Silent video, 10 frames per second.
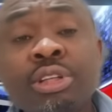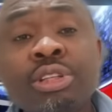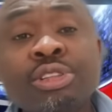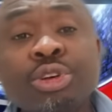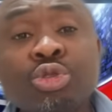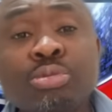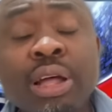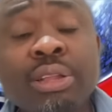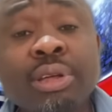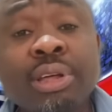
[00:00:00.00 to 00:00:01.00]
The
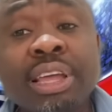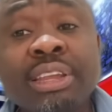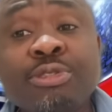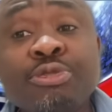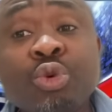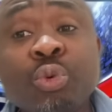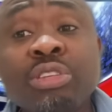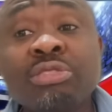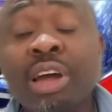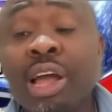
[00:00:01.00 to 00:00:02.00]
woman, in a few
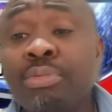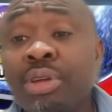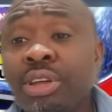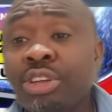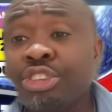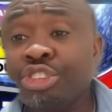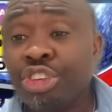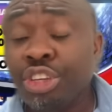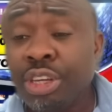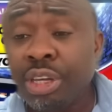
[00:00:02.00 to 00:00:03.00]
weeks' time,
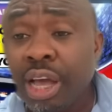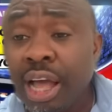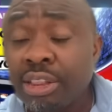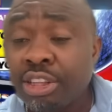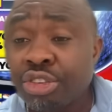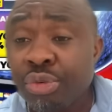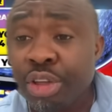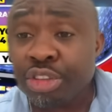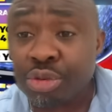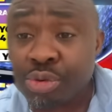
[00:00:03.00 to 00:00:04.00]
she and the
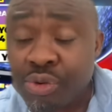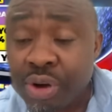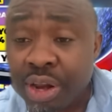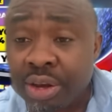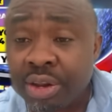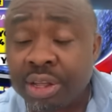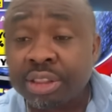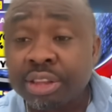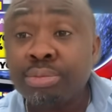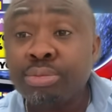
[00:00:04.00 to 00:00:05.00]
3 children,
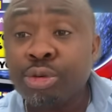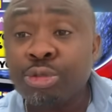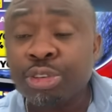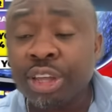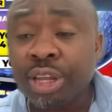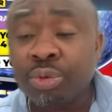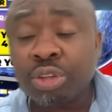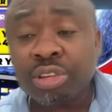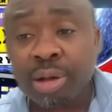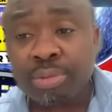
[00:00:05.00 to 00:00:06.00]
they moved in
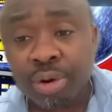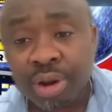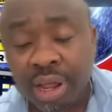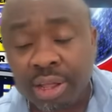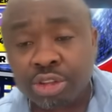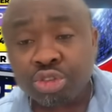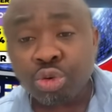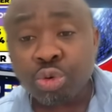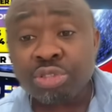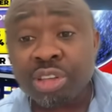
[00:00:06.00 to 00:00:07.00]
with our brother.
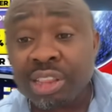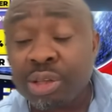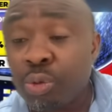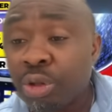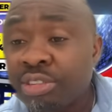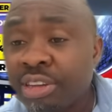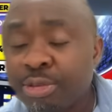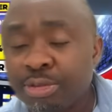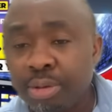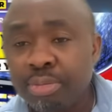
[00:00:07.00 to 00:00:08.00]
Tolu said he wanted a
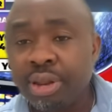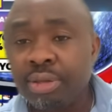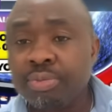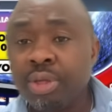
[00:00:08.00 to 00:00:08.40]
family.